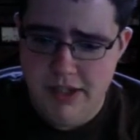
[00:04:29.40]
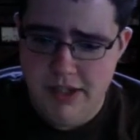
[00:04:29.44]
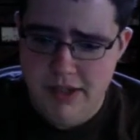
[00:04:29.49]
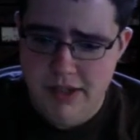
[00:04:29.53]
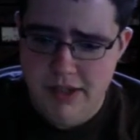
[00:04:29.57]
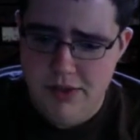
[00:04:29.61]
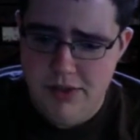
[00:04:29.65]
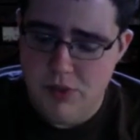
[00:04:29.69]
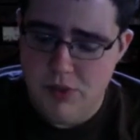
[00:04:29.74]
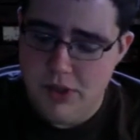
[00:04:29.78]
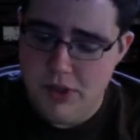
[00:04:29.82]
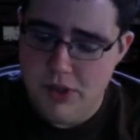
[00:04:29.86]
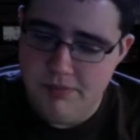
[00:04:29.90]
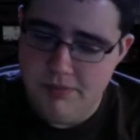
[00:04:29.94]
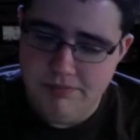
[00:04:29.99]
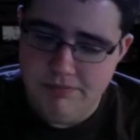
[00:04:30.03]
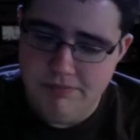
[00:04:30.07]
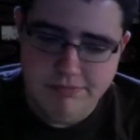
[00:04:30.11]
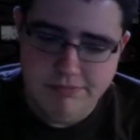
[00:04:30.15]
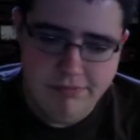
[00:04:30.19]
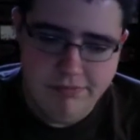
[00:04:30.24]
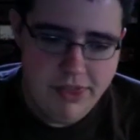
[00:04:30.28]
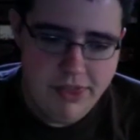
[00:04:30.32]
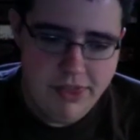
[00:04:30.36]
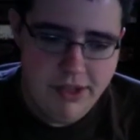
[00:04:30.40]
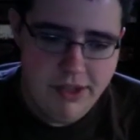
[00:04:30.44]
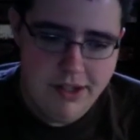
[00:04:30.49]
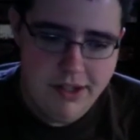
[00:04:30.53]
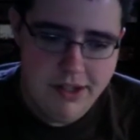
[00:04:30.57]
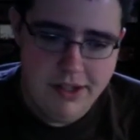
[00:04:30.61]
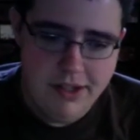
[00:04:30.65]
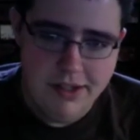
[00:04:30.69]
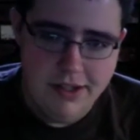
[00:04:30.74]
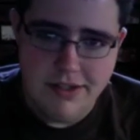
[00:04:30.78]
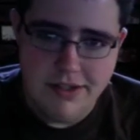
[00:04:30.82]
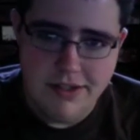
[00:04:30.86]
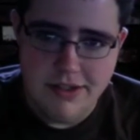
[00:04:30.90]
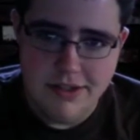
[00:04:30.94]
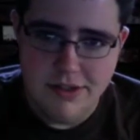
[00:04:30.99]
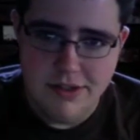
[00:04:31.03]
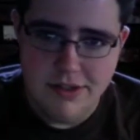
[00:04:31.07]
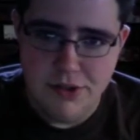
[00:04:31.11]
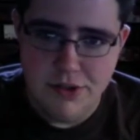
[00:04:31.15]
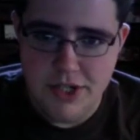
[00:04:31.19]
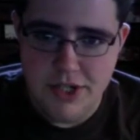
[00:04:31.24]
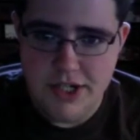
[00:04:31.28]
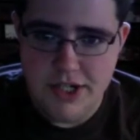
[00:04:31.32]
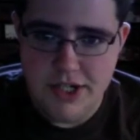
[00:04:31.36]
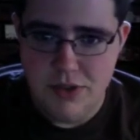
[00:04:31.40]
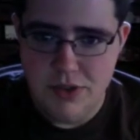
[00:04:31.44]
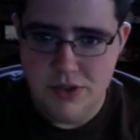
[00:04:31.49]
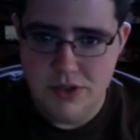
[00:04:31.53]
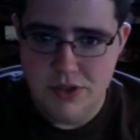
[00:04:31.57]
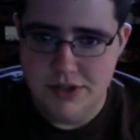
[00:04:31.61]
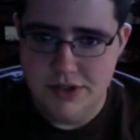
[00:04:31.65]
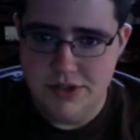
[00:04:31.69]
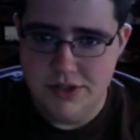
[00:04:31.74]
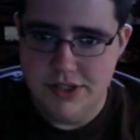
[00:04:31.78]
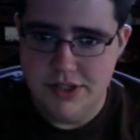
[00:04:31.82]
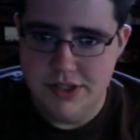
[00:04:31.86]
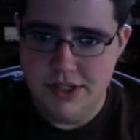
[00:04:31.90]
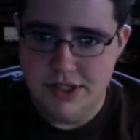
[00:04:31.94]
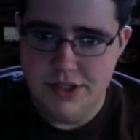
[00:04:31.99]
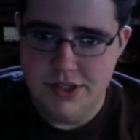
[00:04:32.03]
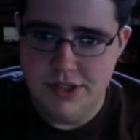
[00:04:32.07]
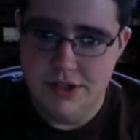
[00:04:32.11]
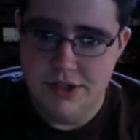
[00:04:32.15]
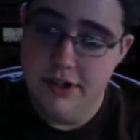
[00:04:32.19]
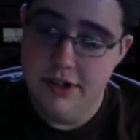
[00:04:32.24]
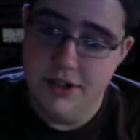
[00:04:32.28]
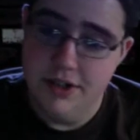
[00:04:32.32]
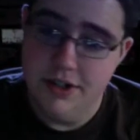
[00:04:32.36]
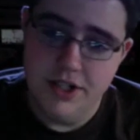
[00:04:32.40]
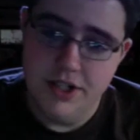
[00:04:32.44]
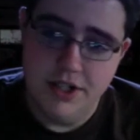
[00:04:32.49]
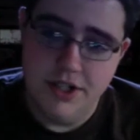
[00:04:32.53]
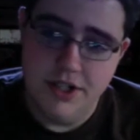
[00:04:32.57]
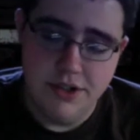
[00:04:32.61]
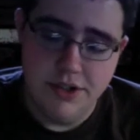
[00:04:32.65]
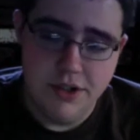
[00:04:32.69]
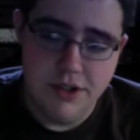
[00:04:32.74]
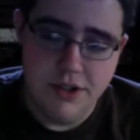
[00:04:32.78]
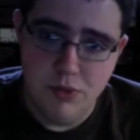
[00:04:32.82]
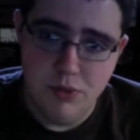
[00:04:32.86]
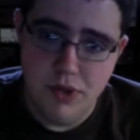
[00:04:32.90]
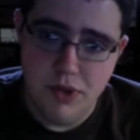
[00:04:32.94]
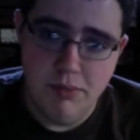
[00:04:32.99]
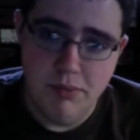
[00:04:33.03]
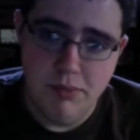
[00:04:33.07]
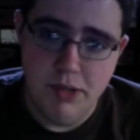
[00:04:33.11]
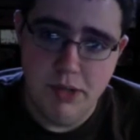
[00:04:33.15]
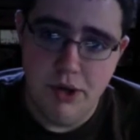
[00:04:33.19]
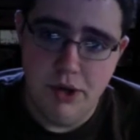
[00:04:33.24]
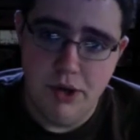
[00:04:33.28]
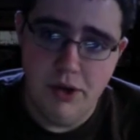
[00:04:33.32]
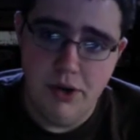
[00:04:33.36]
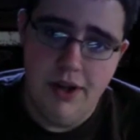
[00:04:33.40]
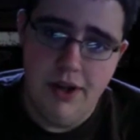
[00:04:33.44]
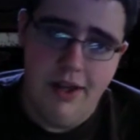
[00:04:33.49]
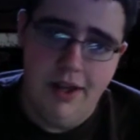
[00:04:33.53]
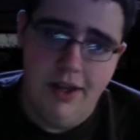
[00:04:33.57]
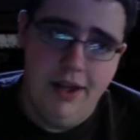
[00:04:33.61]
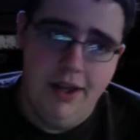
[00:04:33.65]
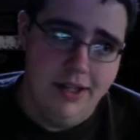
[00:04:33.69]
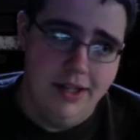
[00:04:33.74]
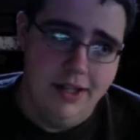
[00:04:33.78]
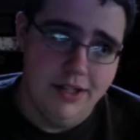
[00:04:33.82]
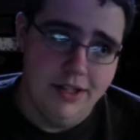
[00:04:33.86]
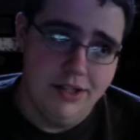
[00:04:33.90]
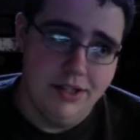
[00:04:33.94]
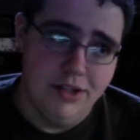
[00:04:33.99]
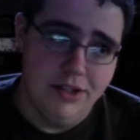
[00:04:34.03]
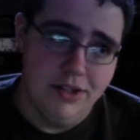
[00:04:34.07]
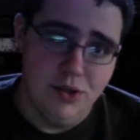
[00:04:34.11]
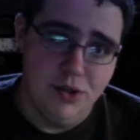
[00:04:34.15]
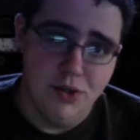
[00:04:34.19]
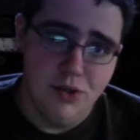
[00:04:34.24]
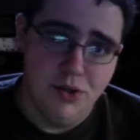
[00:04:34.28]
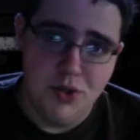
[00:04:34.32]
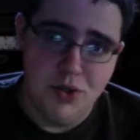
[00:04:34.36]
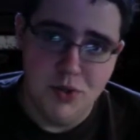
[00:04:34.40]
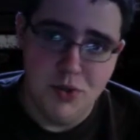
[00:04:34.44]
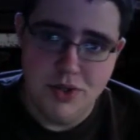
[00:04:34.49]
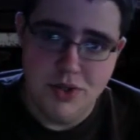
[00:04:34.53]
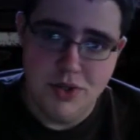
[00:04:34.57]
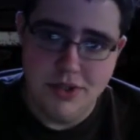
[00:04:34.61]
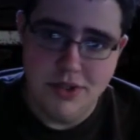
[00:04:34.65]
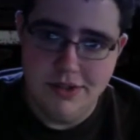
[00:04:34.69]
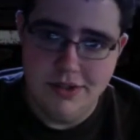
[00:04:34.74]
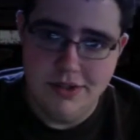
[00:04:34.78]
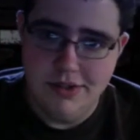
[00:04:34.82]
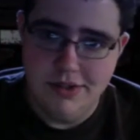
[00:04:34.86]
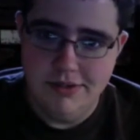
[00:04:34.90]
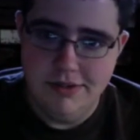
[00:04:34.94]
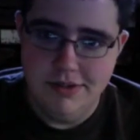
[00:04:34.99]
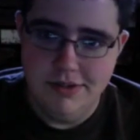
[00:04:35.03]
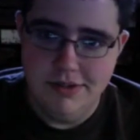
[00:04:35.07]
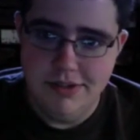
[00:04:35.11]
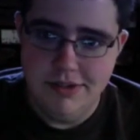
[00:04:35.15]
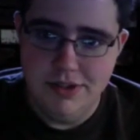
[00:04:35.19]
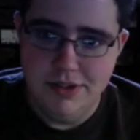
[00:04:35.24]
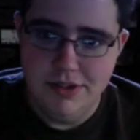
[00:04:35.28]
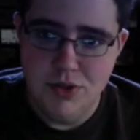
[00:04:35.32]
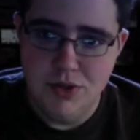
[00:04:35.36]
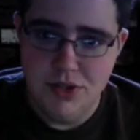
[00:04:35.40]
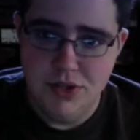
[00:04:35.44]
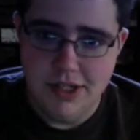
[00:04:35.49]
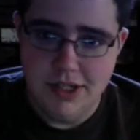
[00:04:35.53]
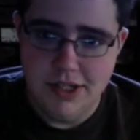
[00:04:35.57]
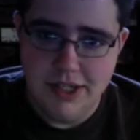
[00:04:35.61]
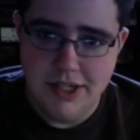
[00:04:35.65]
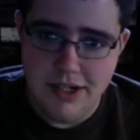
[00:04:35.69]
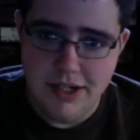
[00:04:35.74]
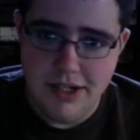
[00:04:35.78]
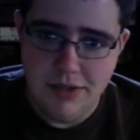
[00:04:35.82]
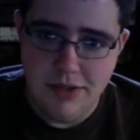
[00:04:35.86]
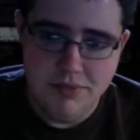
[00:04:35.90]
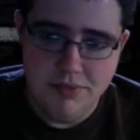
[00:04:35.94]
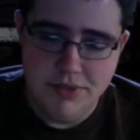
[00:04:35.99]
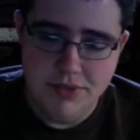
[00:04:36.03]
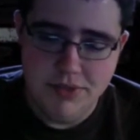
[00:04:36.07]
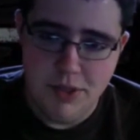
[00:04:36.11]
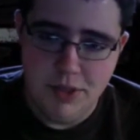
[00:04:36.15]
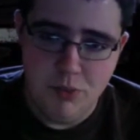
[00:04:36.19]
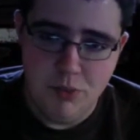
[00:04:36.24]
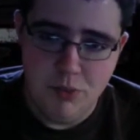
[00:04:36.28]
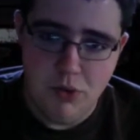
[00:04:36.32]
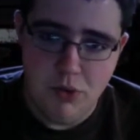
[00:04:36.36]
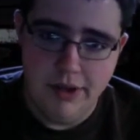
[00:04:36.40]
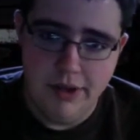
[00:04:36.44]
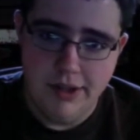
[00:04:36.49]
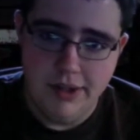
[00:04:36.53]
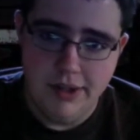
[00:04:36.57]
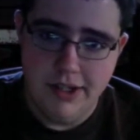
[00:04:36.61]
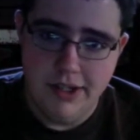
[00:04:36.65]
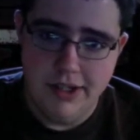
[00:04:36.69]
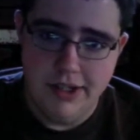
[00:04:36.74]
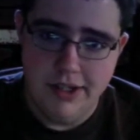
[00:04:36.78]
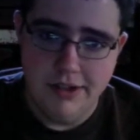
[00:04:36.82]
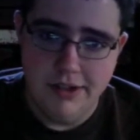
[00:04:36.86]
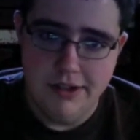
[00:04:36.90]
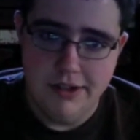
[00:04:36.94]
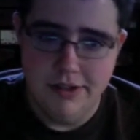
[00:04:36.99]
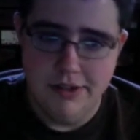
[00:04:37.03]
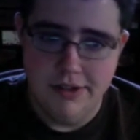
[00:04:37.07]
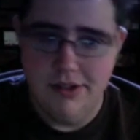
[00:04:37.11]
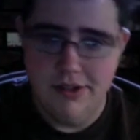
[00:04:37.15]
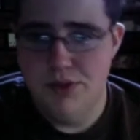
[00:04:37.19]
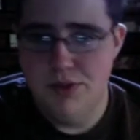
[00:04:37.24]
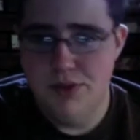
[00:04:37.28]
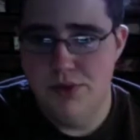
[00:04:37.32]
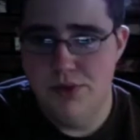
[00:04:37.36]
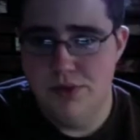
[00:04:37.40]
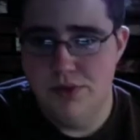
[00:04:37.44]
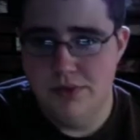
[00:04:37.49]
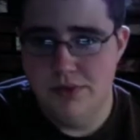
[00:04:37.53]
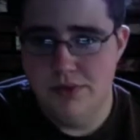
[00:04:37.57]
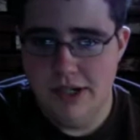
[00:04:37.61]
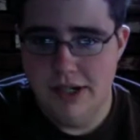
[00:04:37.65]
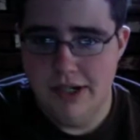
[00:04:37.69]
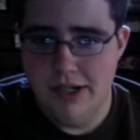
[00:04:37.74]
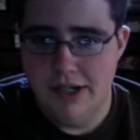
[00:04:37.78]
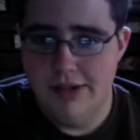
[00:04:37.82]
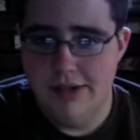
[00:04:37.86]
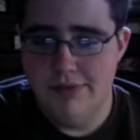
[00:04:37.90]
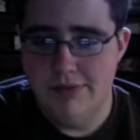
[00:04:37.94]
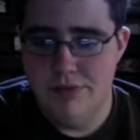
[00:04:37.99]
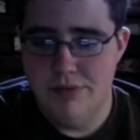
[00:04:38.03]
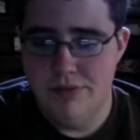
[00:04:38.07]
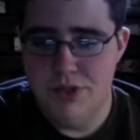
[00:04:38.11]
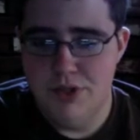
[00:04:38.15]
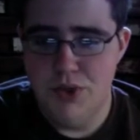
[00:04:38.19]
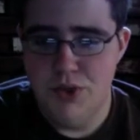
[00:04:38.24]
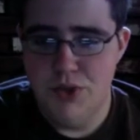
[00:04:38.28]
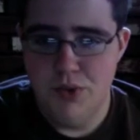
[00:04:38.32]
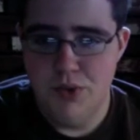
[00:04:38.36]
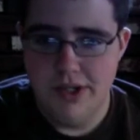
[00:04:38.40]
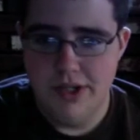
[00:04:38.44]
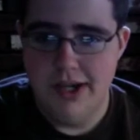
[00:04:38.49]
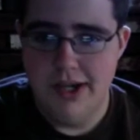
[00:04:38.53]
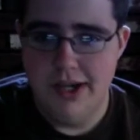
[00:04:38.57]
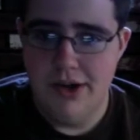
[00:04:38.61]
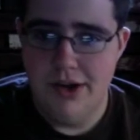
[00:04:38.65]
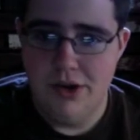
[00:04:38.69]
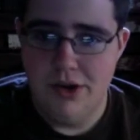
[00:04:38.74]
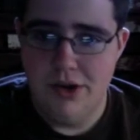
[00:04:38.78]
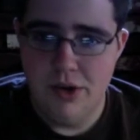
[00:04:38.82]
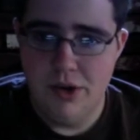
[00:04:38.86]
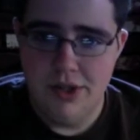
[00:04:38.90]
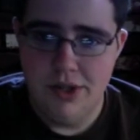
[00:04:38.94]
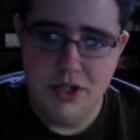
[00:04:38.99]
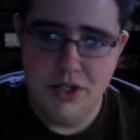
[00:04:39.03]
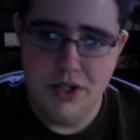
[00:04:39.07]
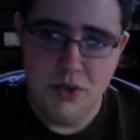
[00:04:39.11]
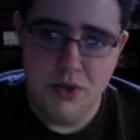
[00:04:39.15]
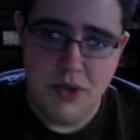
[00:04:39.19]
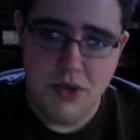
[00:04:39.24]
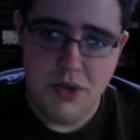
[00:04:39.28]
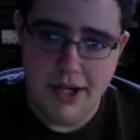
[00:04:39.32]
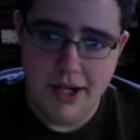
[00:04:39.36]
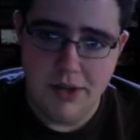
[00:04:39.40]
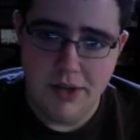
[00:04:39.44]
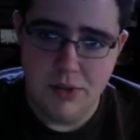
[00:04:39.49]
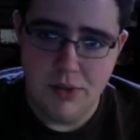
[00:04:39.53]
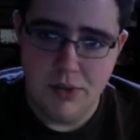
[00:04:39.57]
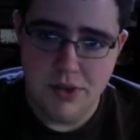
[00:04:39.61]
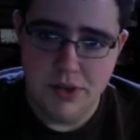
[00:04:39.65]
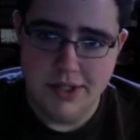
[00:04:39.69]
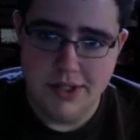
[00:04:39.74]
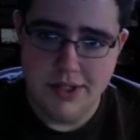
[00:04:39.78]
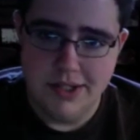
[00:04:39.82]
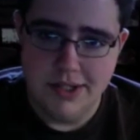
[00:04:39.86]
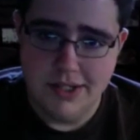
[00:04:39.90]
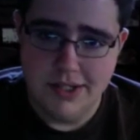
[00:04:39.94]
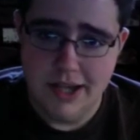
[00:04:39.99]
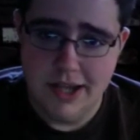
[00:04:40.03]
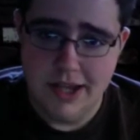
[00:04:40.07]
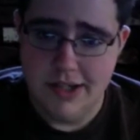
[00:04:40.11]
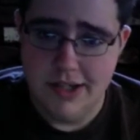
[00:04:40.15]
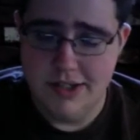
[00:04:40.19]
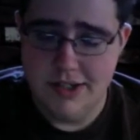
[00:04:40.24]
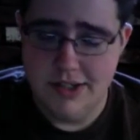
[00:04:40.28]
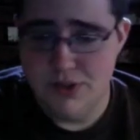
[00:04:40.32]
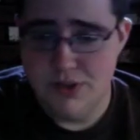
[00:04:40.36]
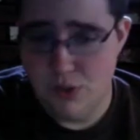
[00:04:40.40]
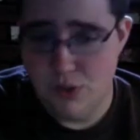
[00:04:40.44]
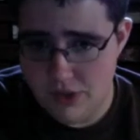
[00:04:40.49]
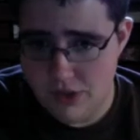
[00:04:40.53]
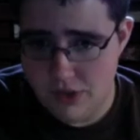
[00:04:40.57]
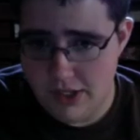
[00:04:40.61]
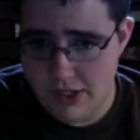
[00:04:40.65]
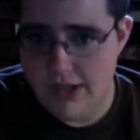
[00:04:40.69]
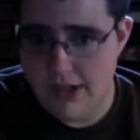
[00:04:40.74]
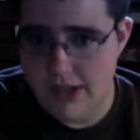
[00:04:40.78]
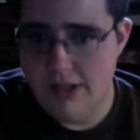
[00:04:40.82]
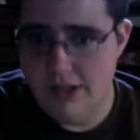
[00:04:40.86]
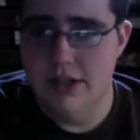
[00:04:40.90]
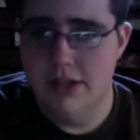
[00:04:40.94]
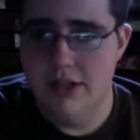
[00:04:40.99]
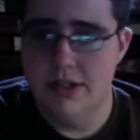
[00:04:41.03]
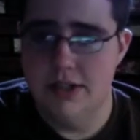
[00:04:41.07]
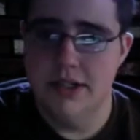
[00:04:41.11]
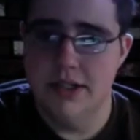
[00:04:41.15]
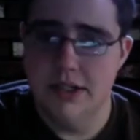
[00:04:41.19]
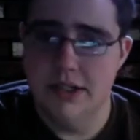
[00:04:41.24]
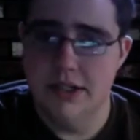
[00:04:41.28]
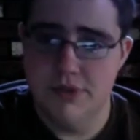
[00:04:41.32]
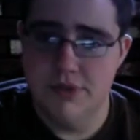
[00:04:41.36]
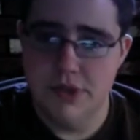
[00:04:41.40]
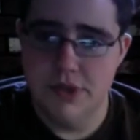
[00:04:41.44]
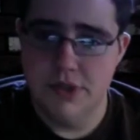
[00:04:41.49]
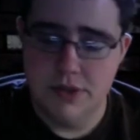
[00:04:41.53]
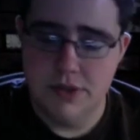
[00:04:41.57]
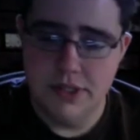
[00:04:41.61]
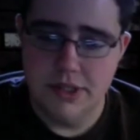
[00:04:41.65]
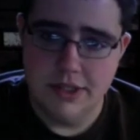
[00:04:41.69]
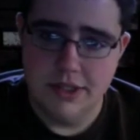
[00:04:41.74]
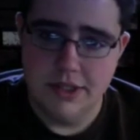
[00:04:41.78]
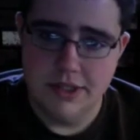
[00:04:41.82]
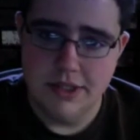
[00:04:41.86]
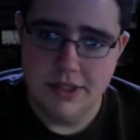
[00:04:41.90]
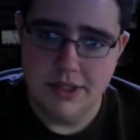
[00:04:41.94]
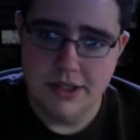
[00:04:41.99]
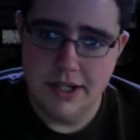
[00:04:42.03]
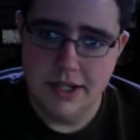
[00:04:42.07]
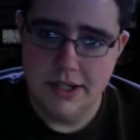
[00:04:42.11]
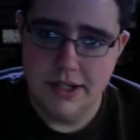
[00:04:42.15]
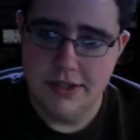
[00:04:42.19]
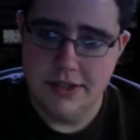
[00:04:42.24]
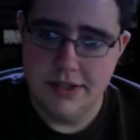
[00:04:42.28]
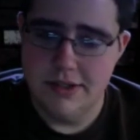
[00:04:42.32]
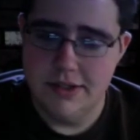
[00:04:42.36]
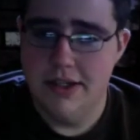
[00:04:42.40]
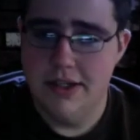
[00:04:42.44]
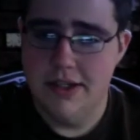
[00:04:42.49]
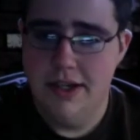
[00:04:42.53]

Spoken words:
what I'm thinking is Noriko's little sister, and she's good with a bow, and so you usually get up somewhere and then you shoot an arrow and then you guide it with the six axis or the analog stick if you don't like the six axis.